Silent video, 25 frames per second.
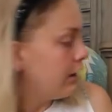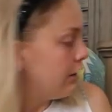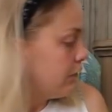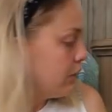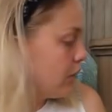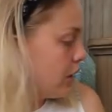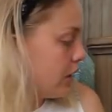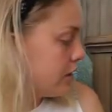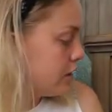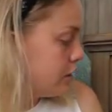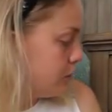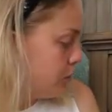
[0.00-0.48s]
I've
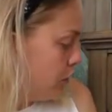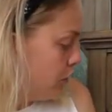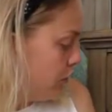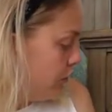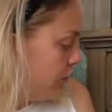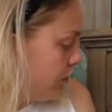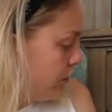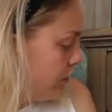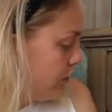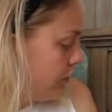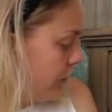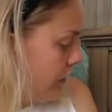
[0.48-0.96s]
got some
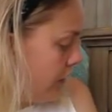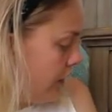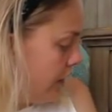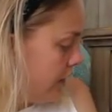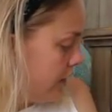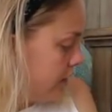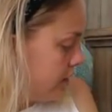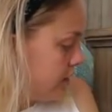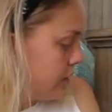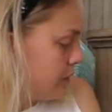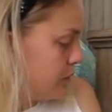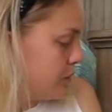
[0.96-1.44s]

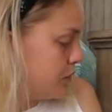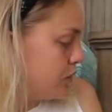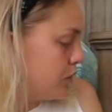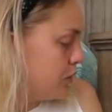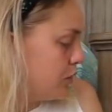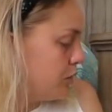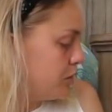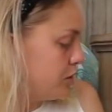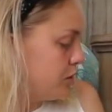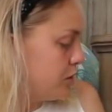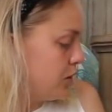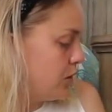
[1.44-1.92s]
Yoofooys, some
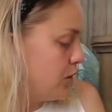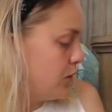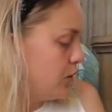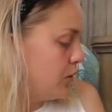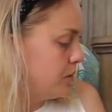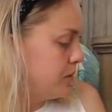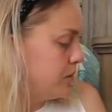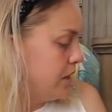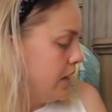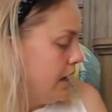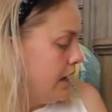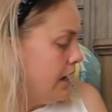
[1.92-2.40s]
Tsum
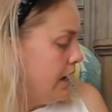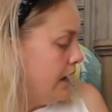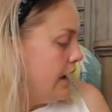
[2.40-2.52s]
Tsums,